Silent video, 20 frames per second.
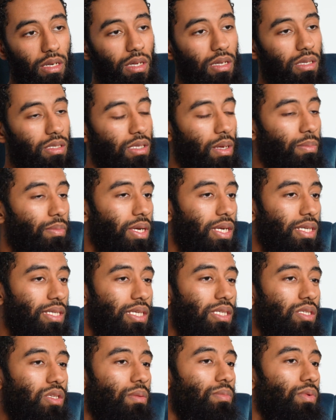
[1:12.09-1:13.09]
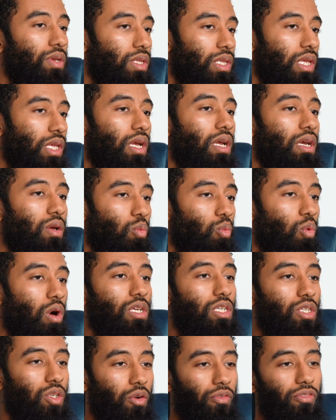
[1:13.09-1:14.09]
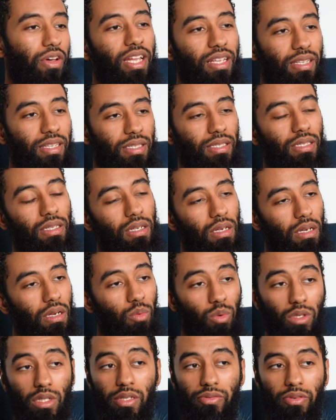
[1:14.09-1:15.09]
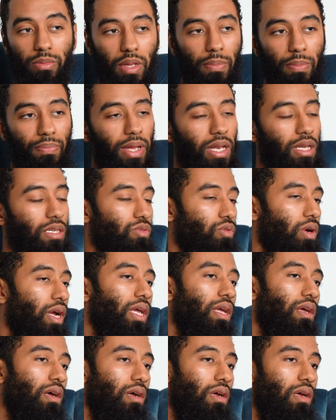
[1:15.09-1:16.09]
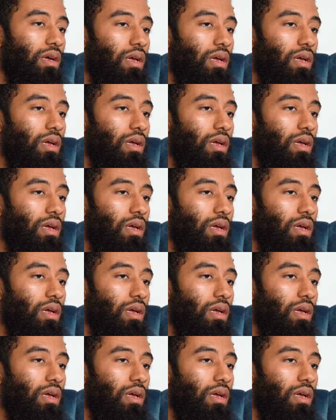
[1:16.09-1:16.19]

Somebody says to him, you didn't wash your face, which is from the pillars, right?